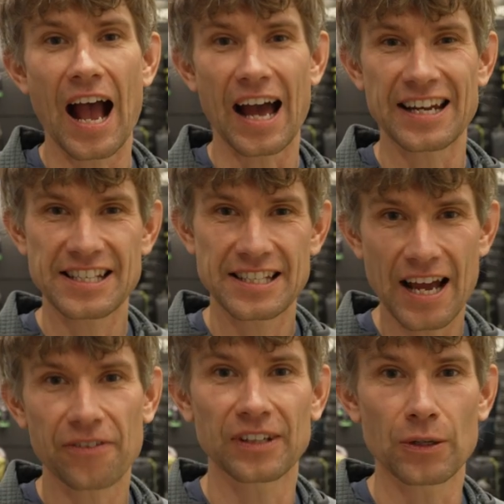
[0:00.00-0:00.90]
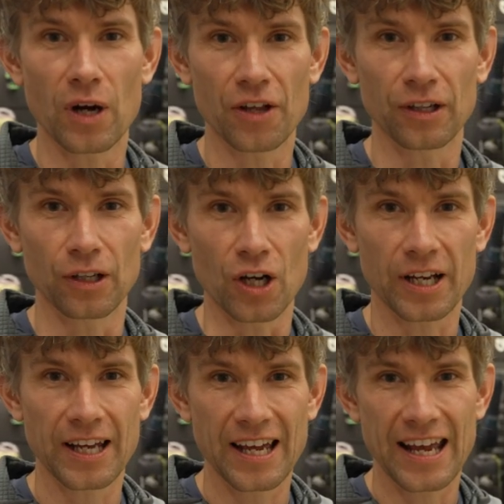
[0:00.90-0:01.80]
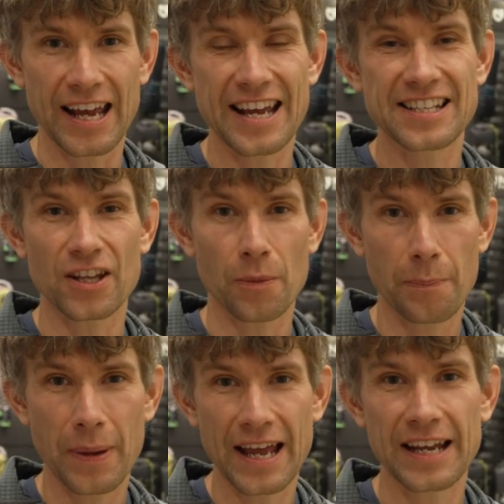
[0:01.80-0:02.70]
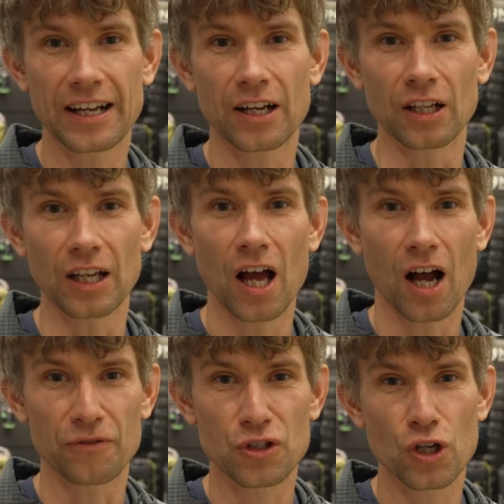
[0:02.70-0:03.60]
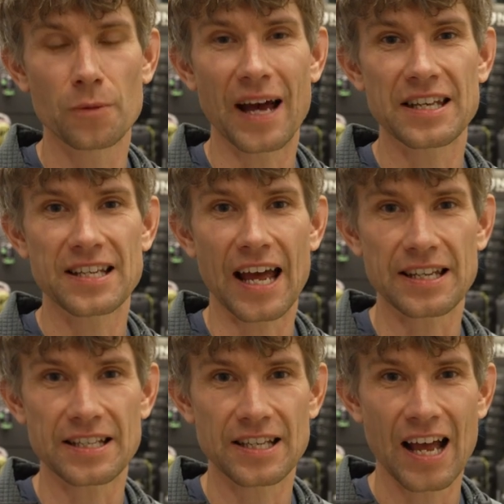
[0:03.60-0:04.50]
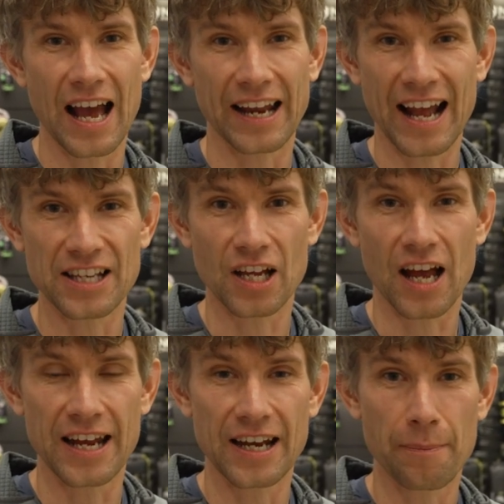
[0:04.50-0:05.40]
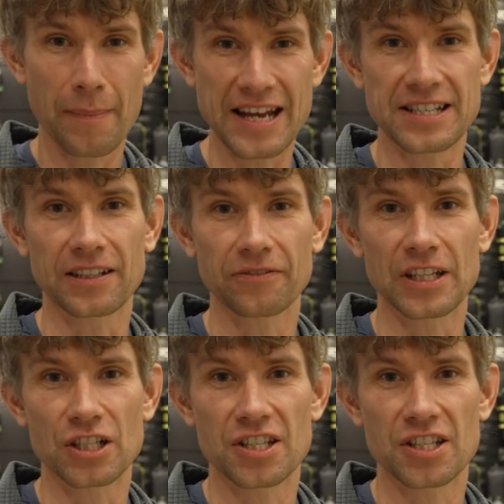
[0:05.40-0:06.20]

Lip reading: and is definitely worth a look. It is at the pinnacle of two-man tents and has an amazing feature